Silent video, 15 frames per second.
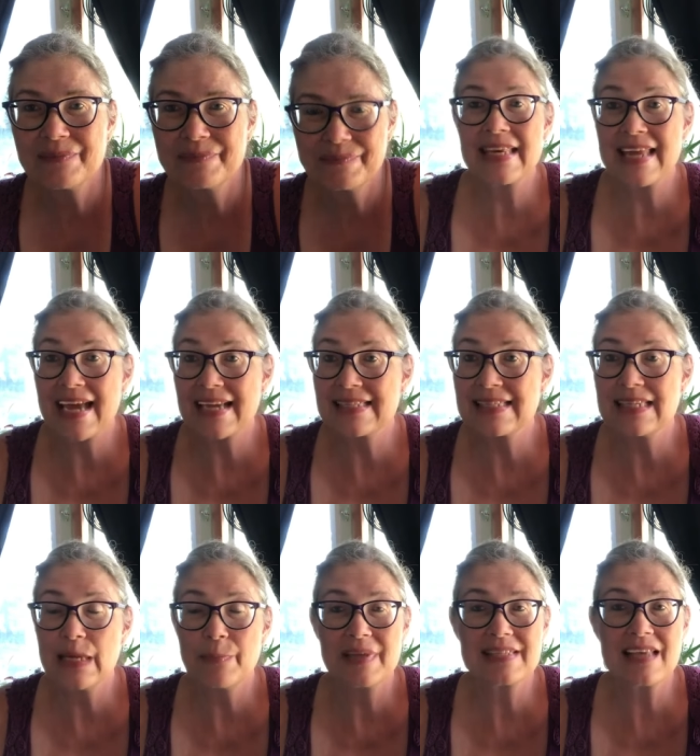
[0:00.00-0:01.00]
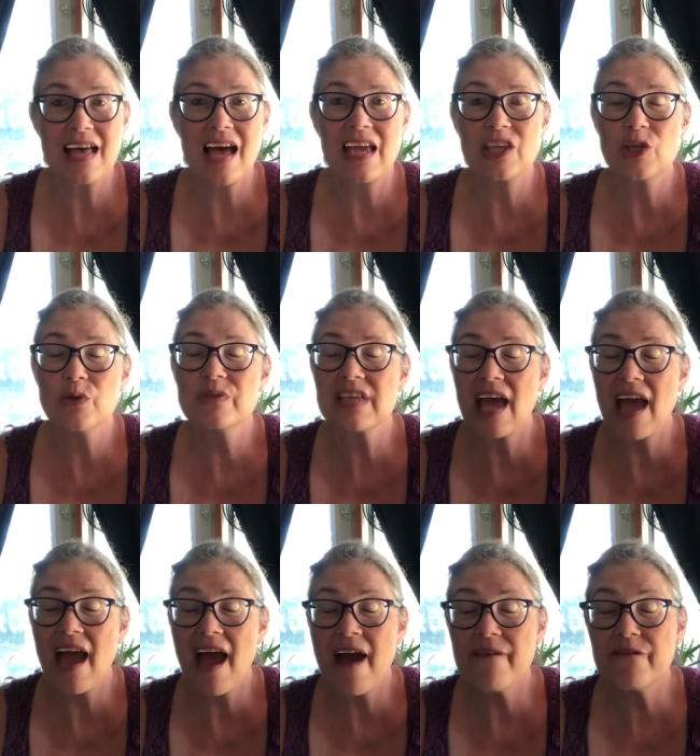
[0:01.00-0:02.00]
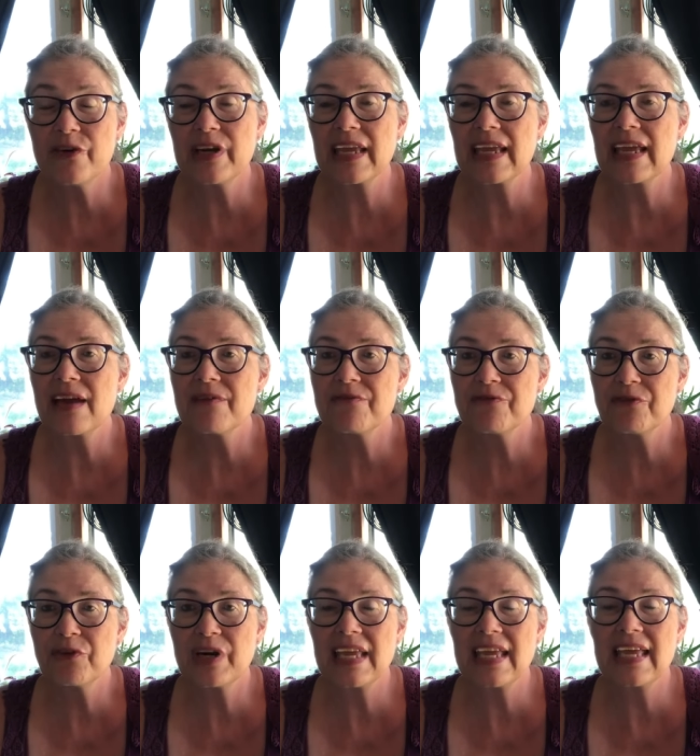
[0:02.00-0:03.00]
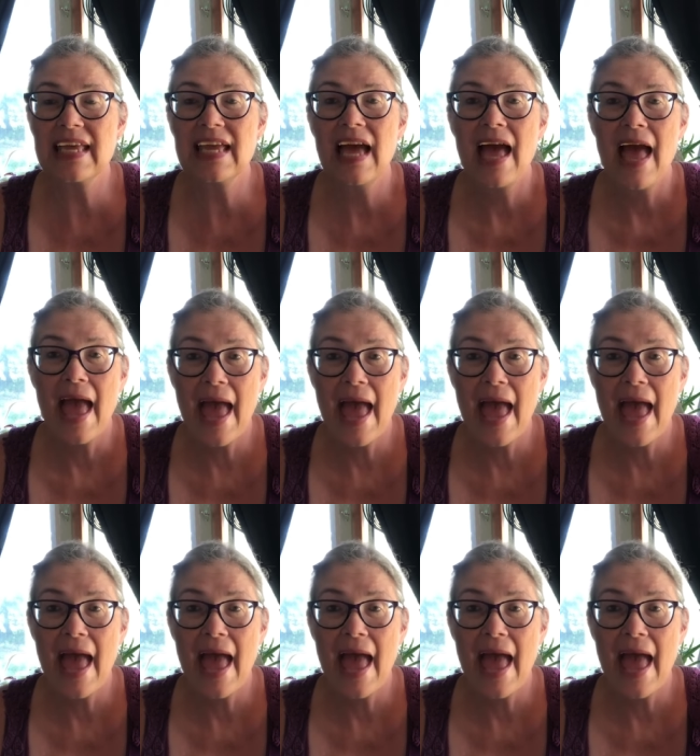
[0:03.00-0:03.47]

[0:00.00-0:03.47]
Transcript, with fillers: My next tip is I use every free